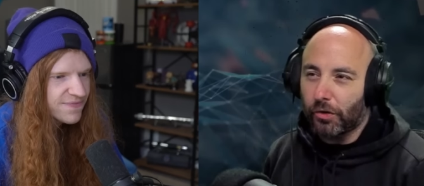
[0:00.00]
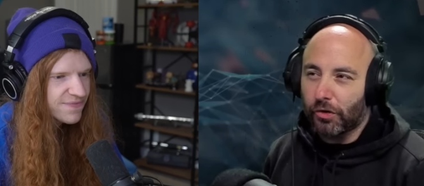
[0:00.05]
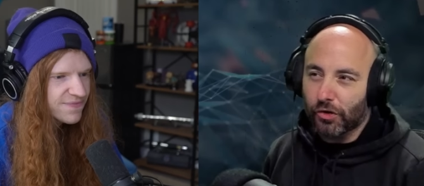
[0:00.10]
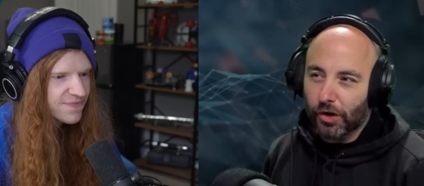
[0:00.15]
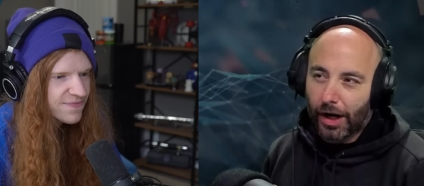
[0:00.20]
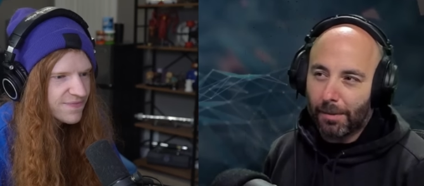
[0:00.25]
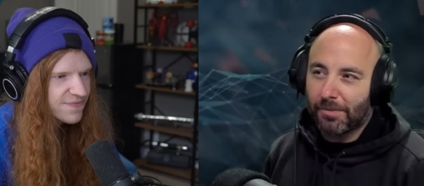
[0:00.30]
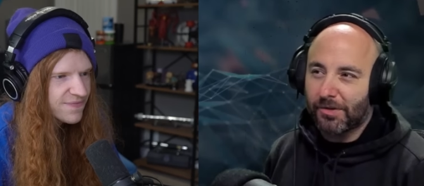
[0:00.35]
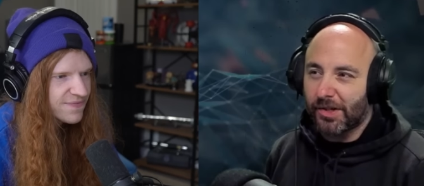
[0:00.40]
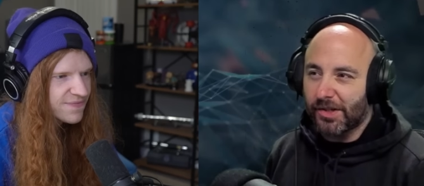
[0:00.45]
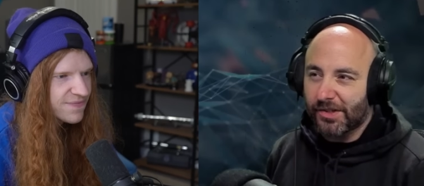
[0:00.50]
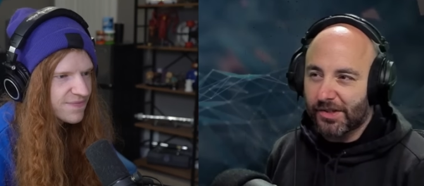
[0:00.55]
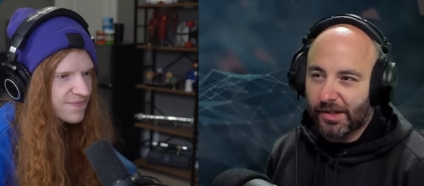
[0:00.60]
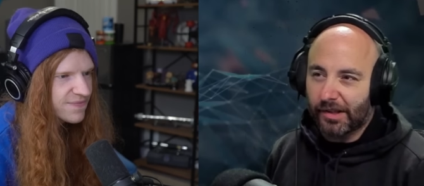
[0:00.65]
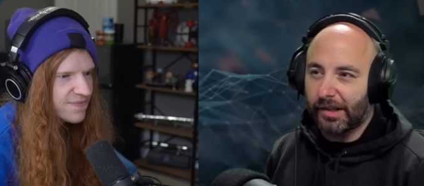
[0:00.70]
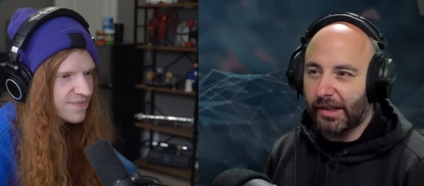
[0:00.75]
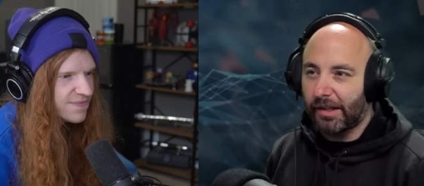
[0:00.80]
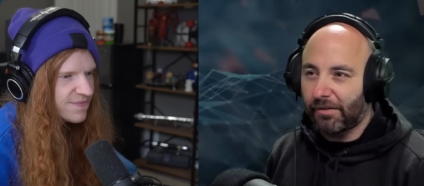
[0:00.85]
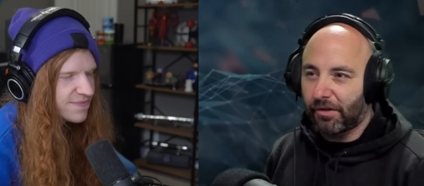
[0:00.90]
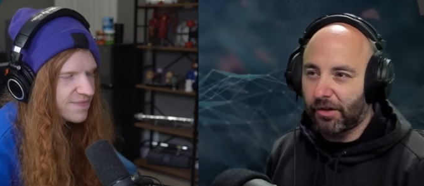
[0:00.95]
Speaker 1: who drops his
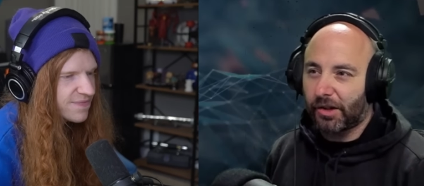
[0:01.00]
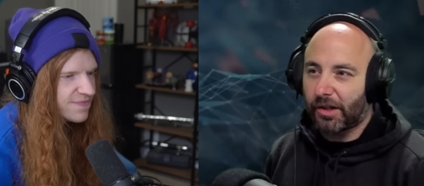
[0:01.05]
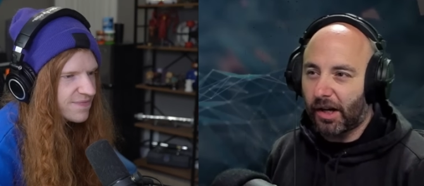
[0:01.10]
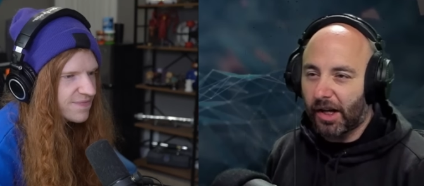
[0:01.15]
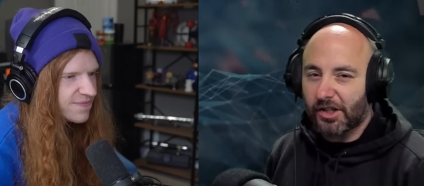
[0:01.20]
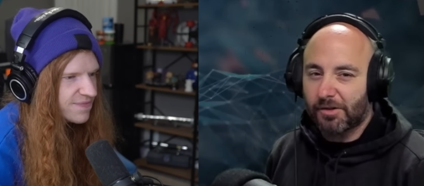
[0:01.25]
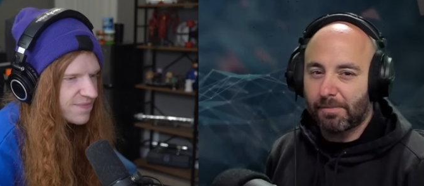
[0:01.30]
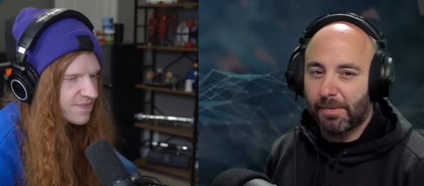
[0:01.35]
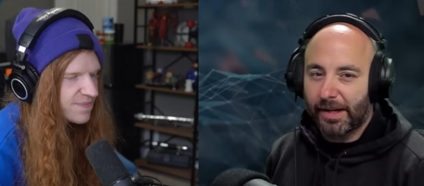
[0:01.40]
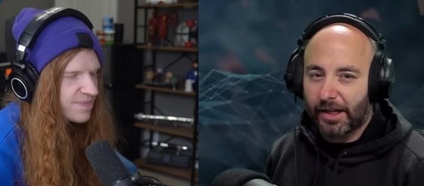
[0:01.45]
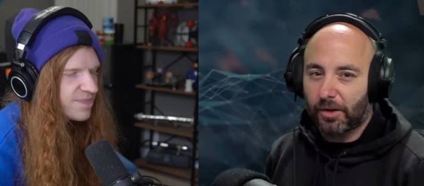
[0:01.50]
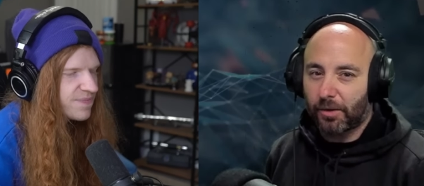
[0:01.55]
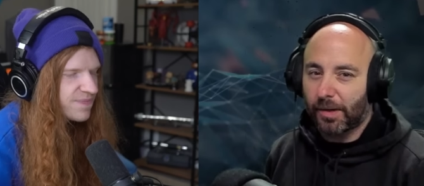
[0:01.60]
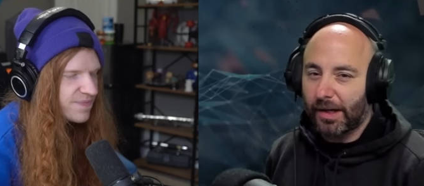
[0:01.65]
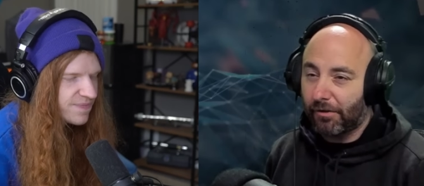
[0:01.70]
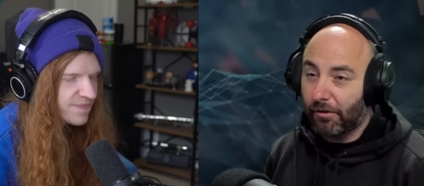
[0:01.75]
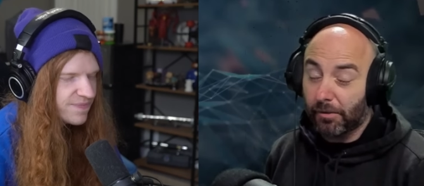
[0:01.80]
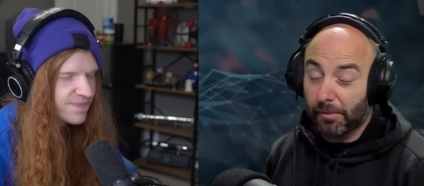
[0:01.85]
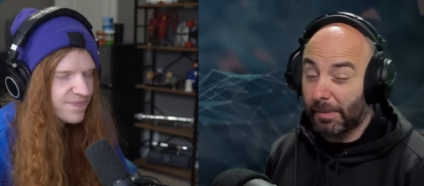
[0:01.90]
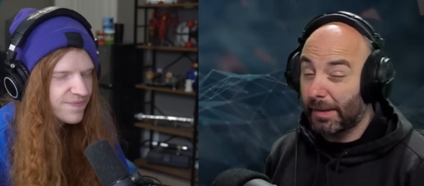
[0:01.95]
cleaver cosmetic or
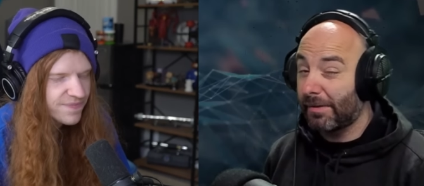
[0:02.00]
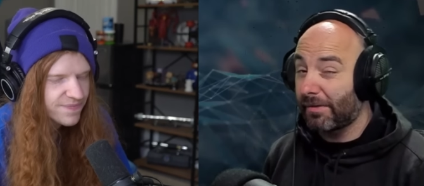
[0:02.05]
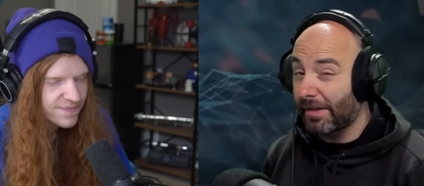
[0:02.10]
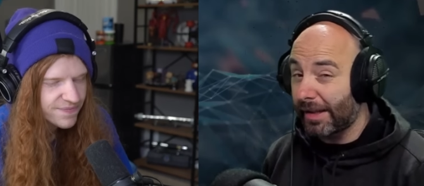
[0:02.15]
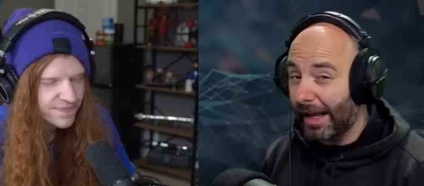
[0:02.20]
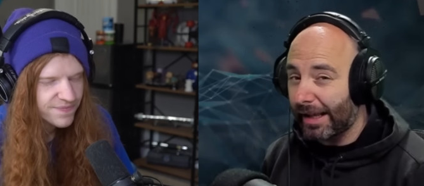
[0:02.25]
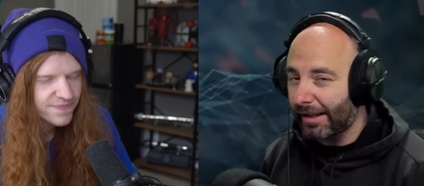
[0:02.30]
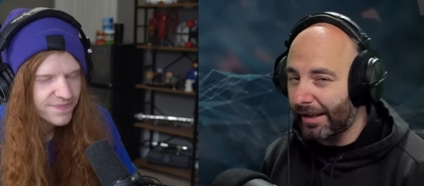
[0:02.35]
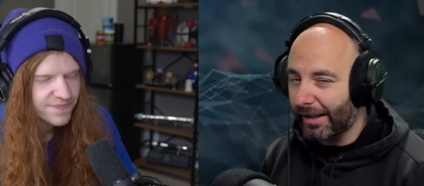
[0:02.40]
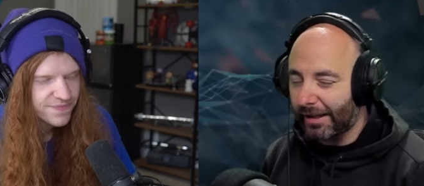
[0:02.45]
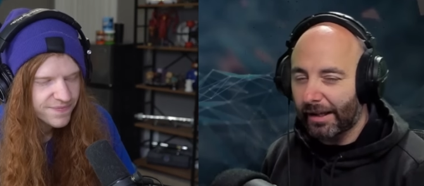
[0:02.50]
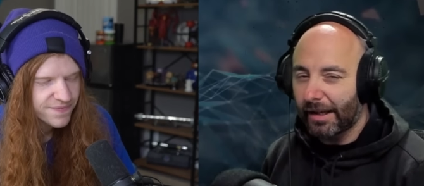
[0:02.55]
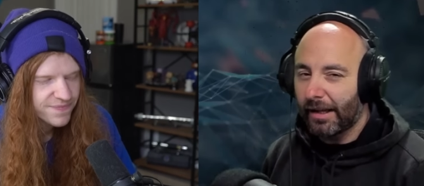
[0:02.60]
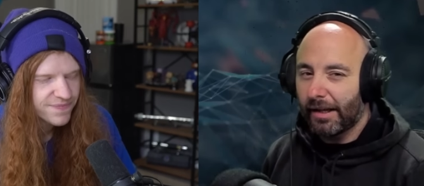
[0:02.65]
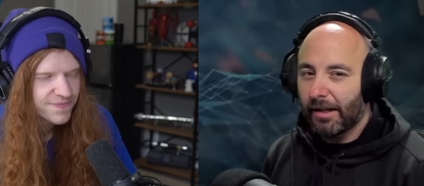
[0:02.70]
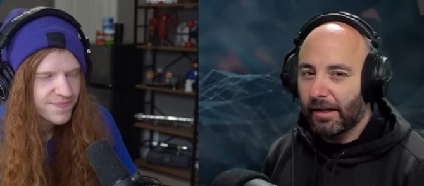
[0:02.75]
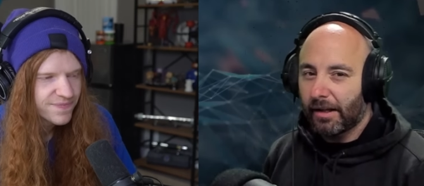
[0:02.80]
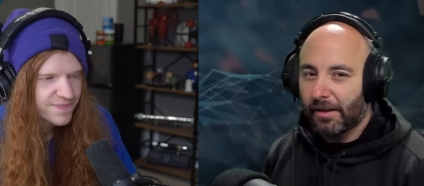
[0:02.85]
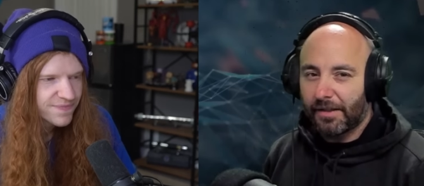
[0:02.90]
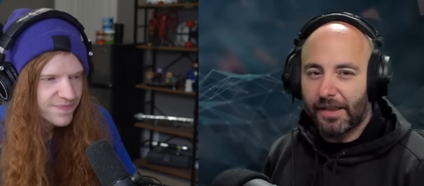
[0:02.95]
whatever, but even that, like,
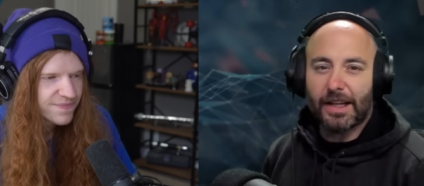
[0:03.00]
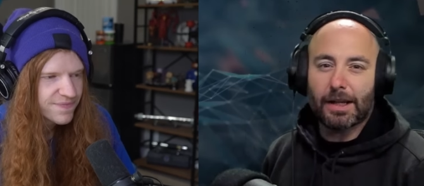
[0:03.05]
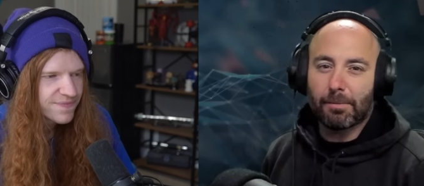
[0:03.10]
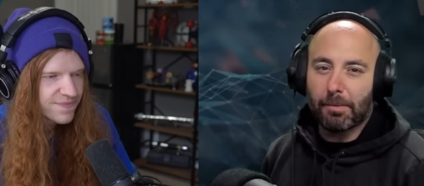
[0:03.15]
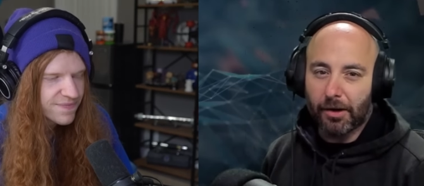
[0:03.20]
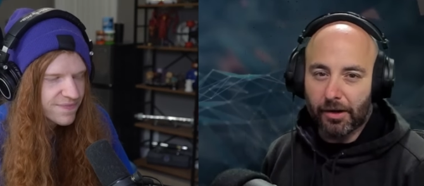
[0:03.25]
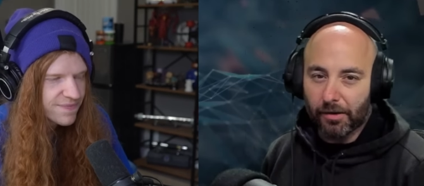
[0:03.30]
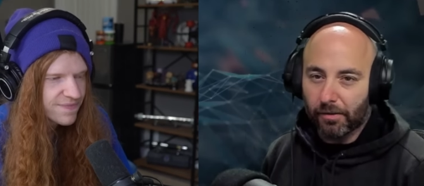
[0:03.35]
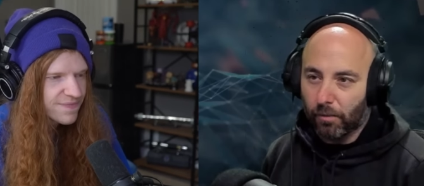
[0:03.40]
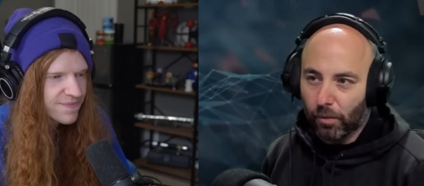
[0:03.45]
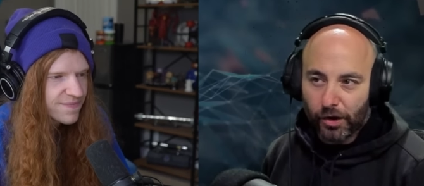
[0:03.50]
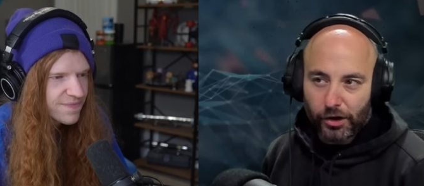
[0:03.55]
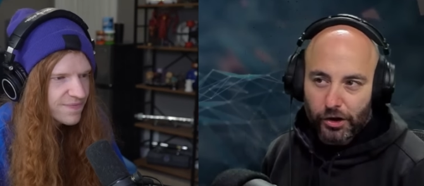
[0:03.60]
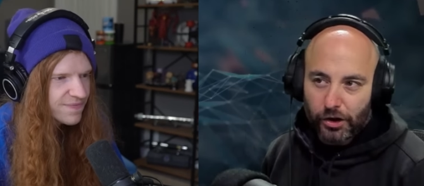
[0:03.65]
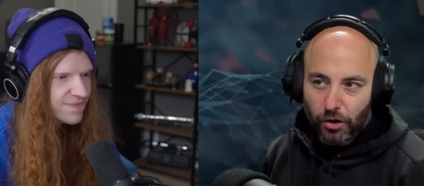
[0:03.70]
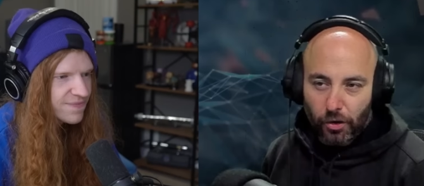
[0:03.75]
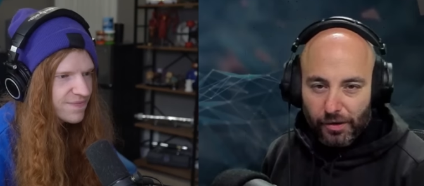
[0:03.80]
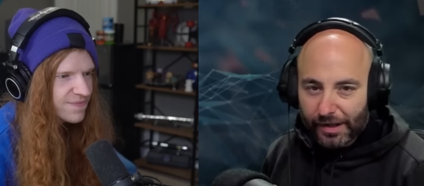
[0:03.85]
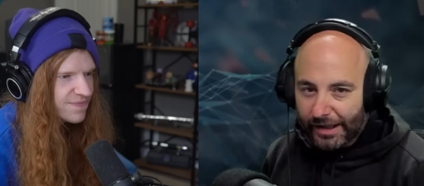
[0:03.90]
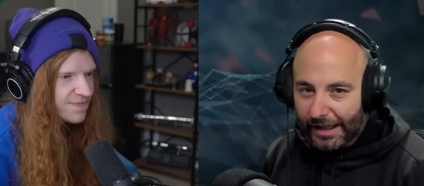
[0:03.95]
think about it. Where do
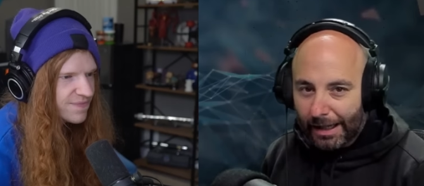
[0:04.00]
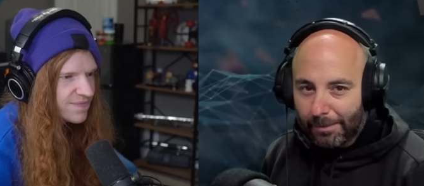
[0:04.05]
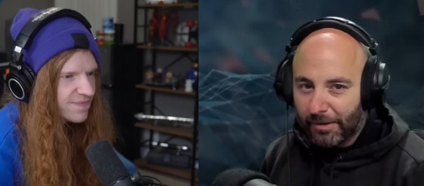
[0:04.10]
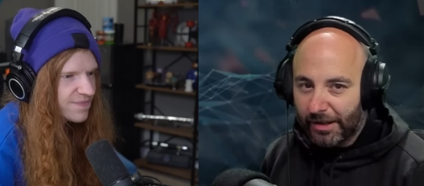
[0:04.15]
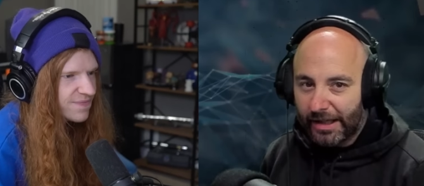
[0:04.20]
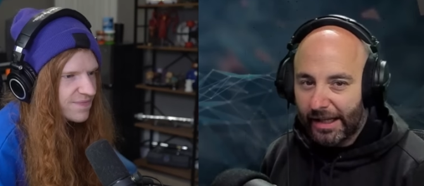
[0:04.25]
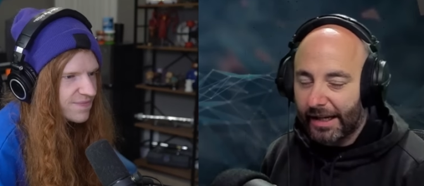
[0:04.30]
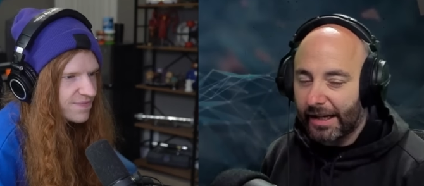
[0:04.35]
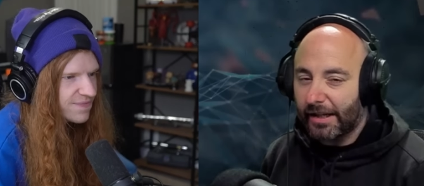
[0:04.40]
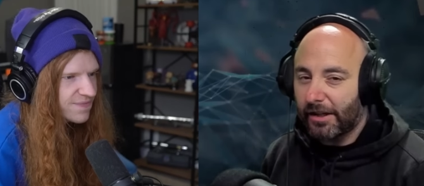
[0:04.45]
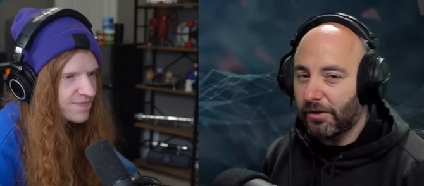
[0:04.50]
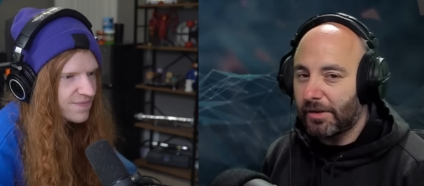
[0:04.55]
you go in the game to get any